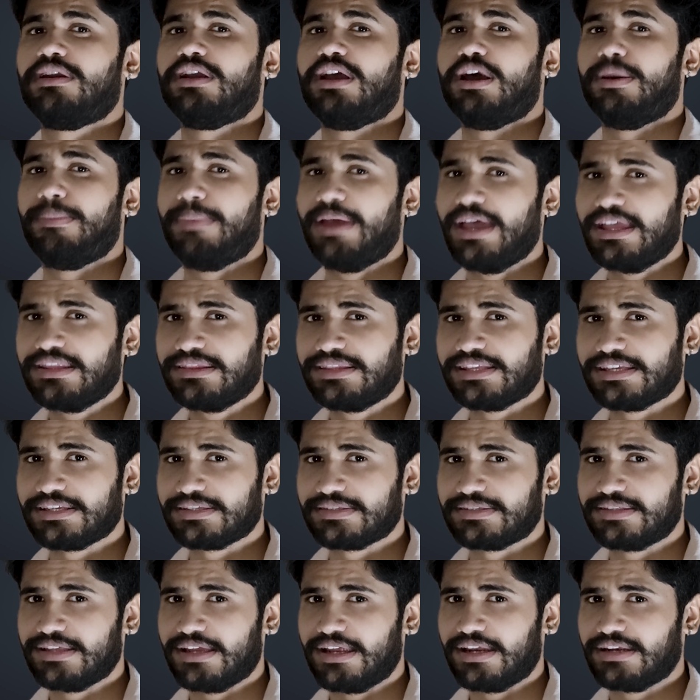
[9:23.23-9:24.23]
A man
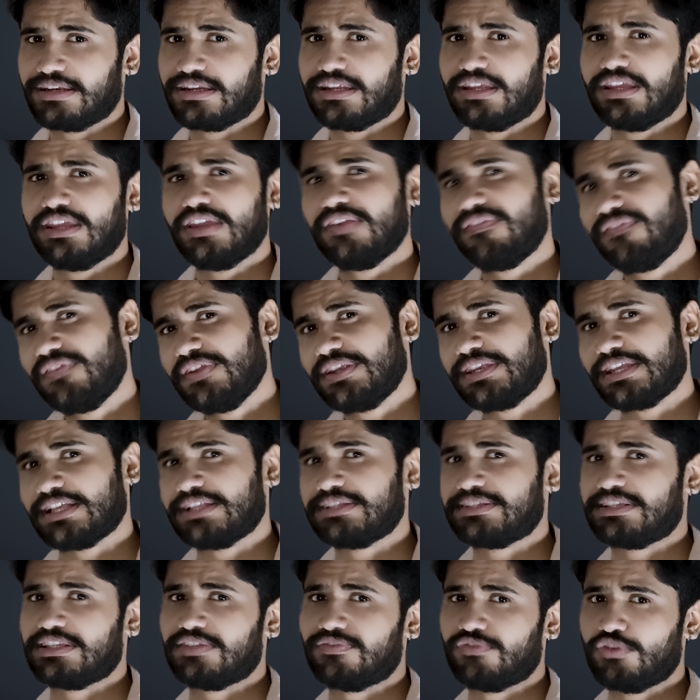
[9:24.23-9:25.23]
thinks that if he
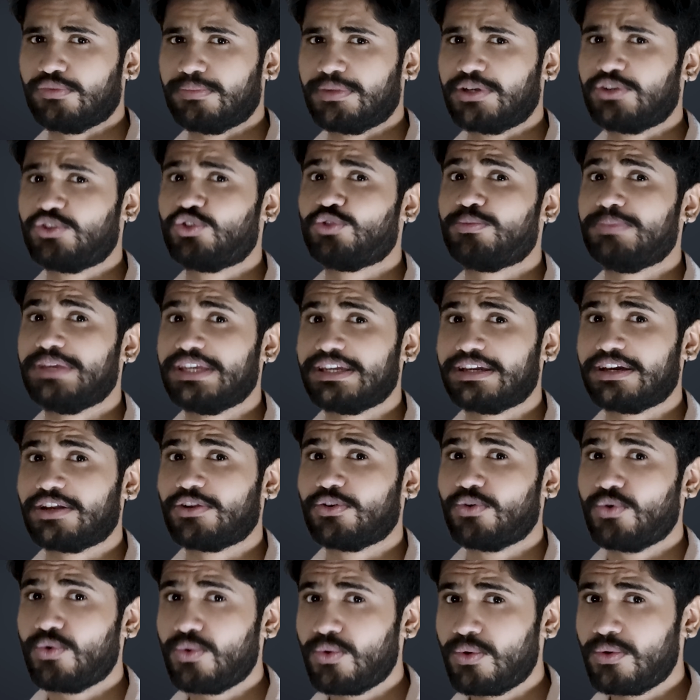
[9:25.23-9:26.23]
tells his woman to make
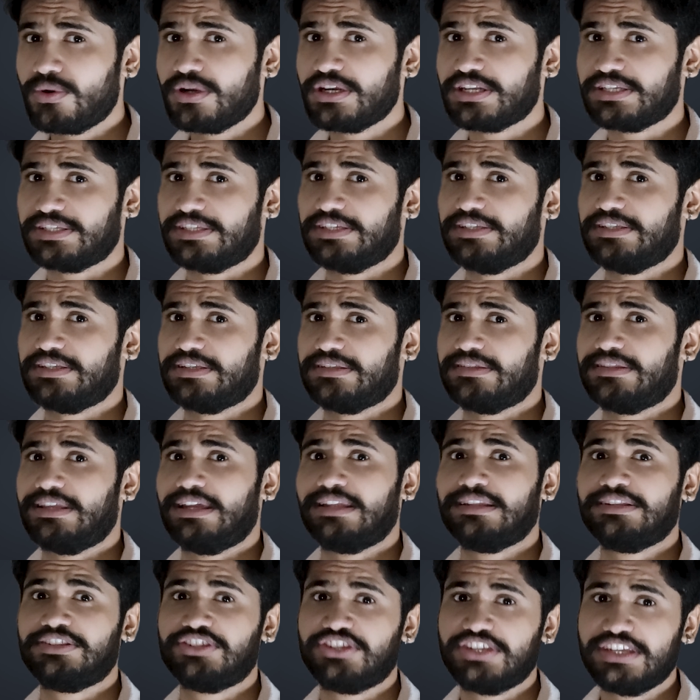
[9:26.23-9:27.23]
her own decision,
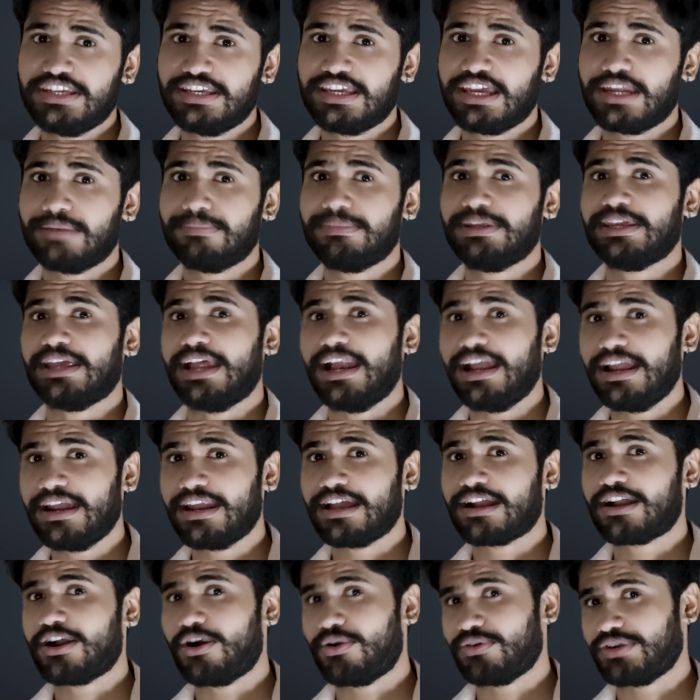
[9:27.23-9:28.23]
then she can be held
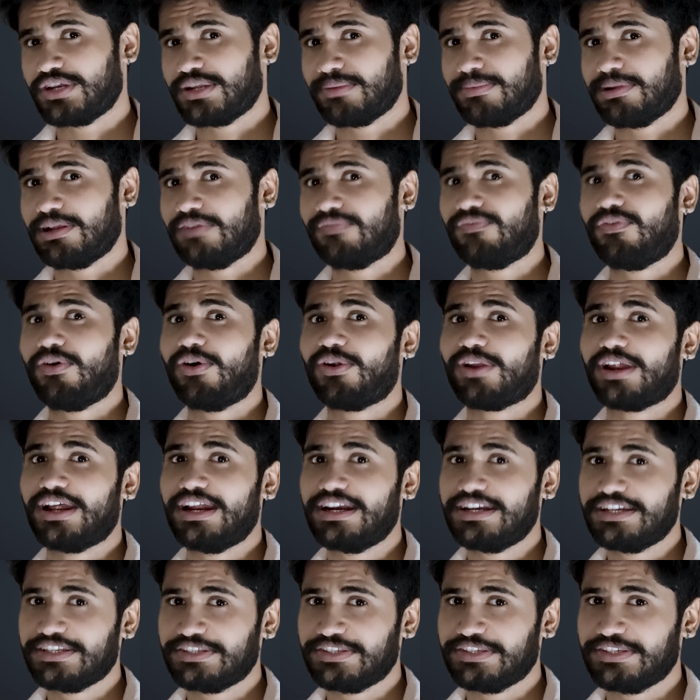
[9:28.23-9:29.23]
accountable for
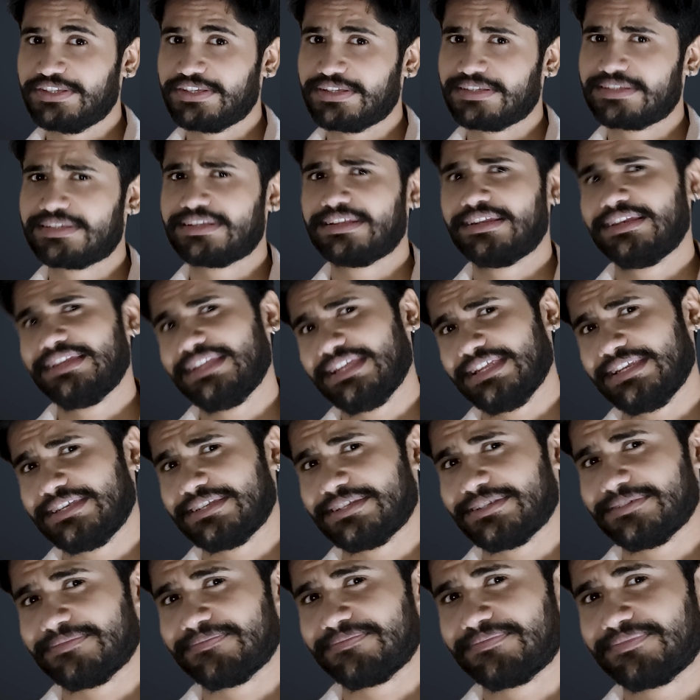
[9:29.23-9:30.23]
her decisions
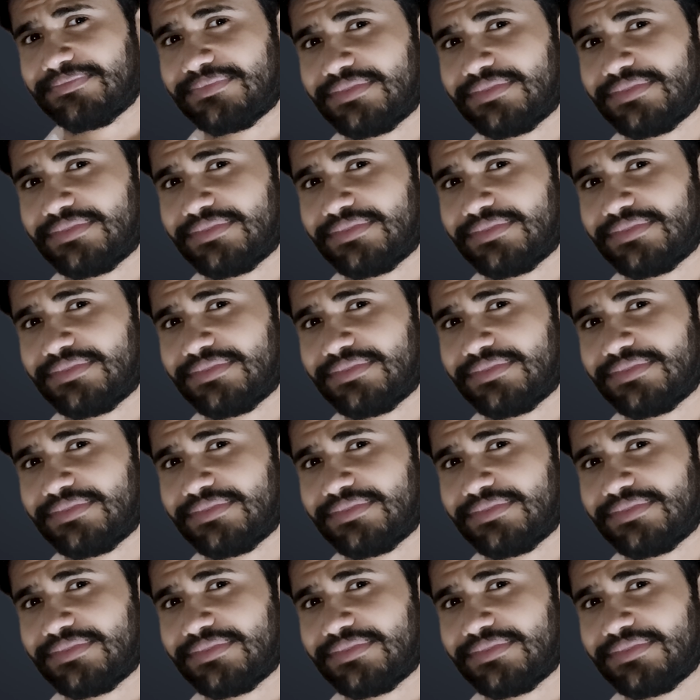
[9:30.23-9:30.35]
later.